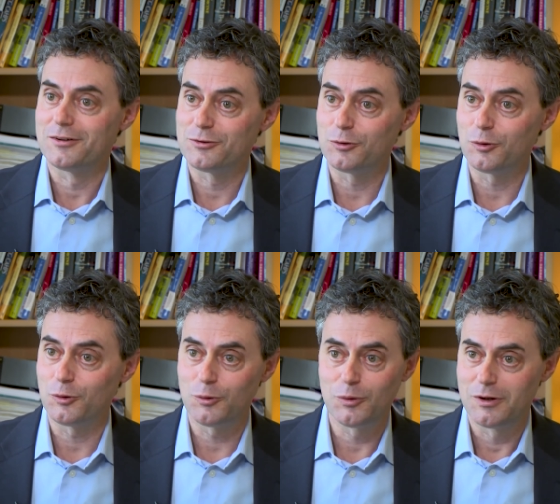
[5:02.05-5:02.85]

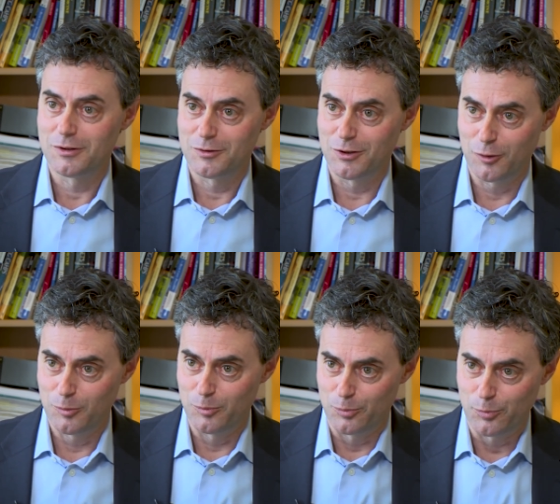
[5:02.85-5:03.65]
to you
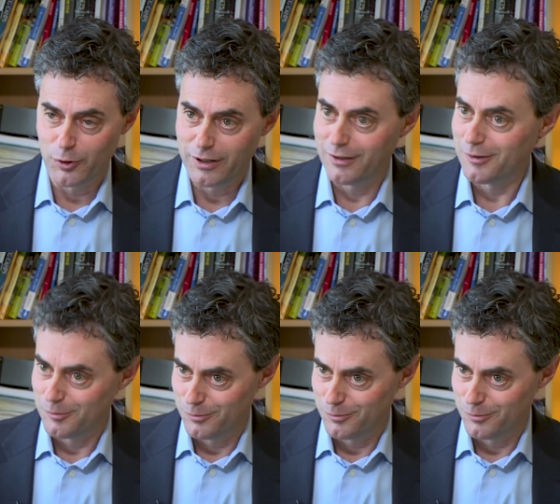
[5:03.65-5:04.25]
know, bring